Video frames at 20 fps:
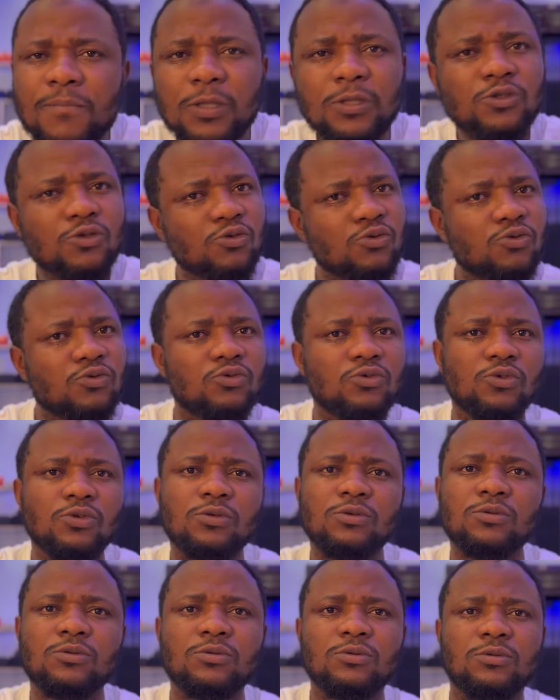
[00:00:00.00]
It's good.
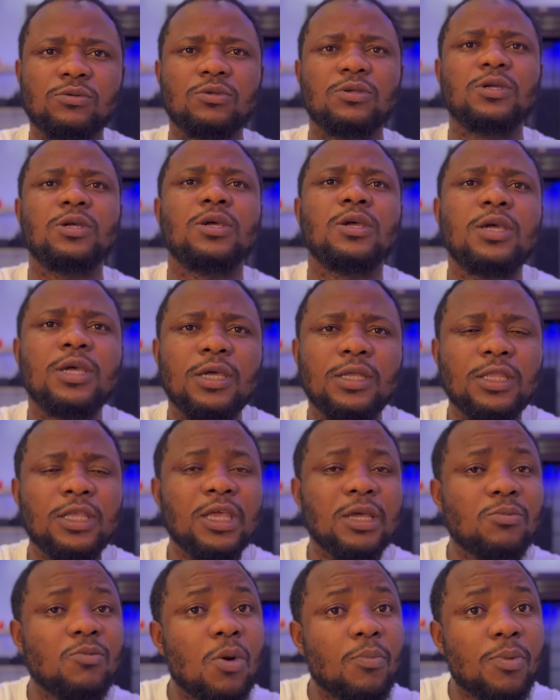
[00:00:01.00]
The
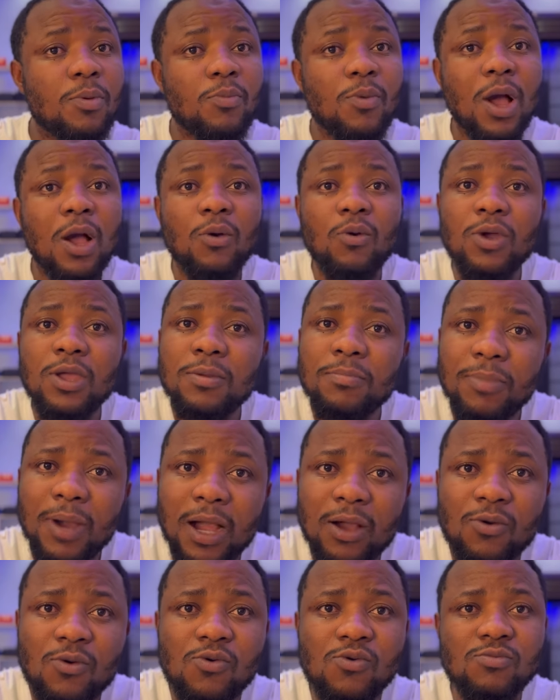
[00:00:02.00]
Igbo people are going
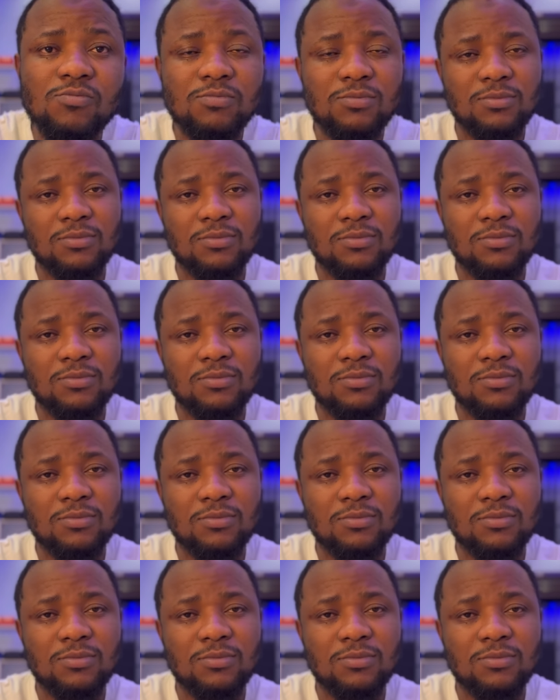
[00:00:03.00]
back home